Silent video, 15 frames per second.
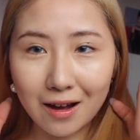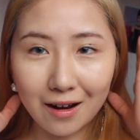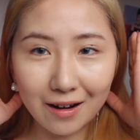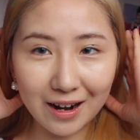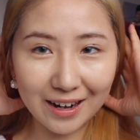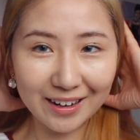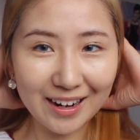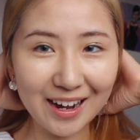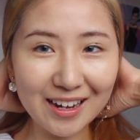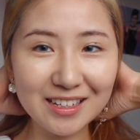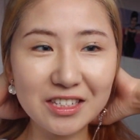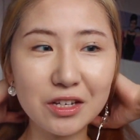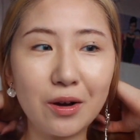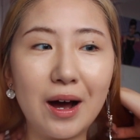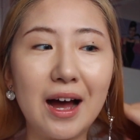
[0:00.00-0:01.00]
Alright
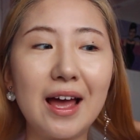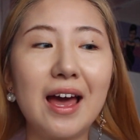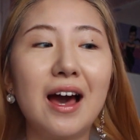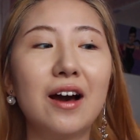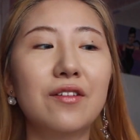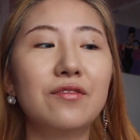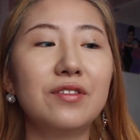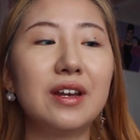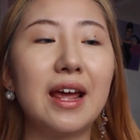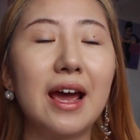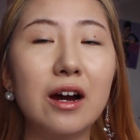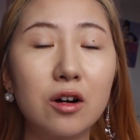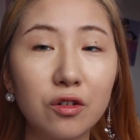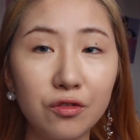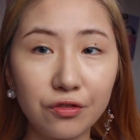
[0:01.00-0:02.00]
guys, so I have
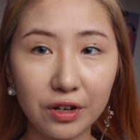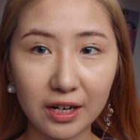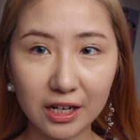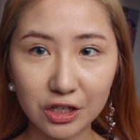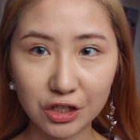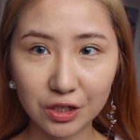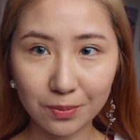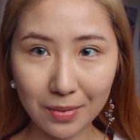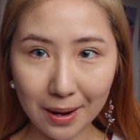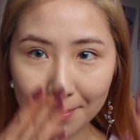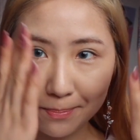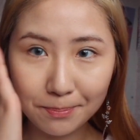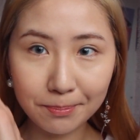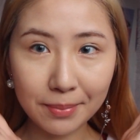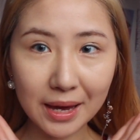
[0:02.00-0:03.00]
now finished my
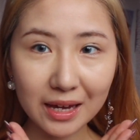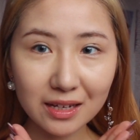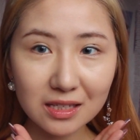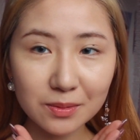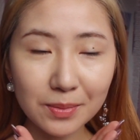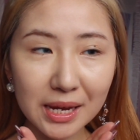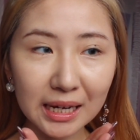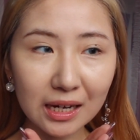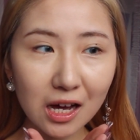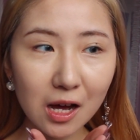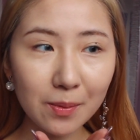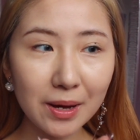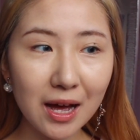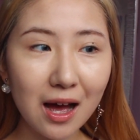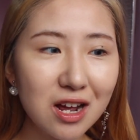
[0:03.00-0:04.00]
base
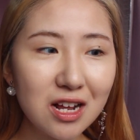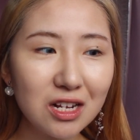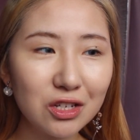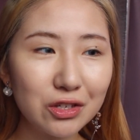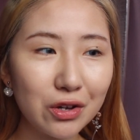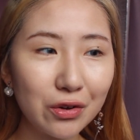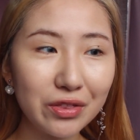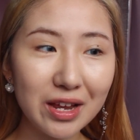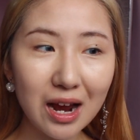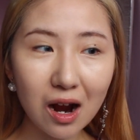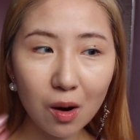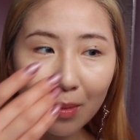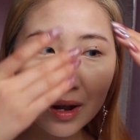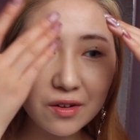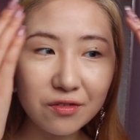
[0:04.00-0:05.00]
makeup. So
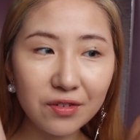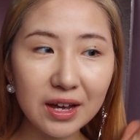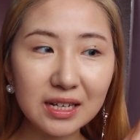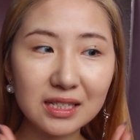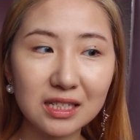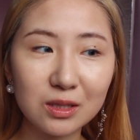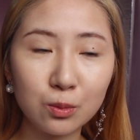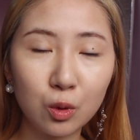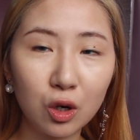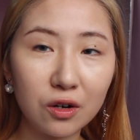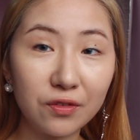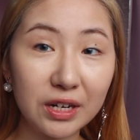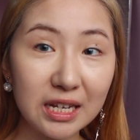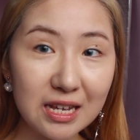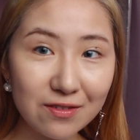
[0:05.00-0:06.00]
now my face is more
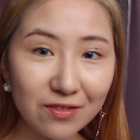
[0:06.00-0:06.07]
of an